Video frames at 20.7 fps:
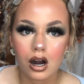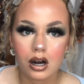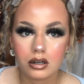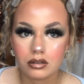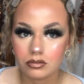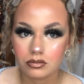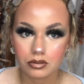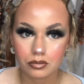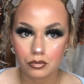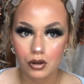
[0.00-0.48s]

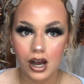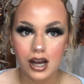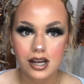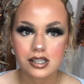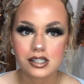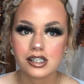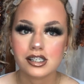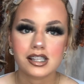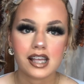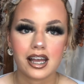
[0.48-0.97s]
I'm not asked
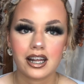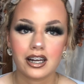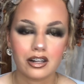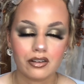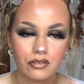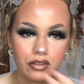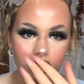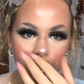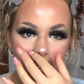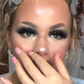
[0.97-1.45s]
to say any of
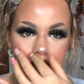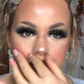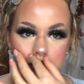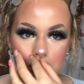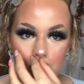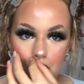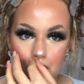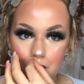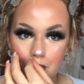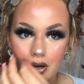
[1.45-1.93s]
this, I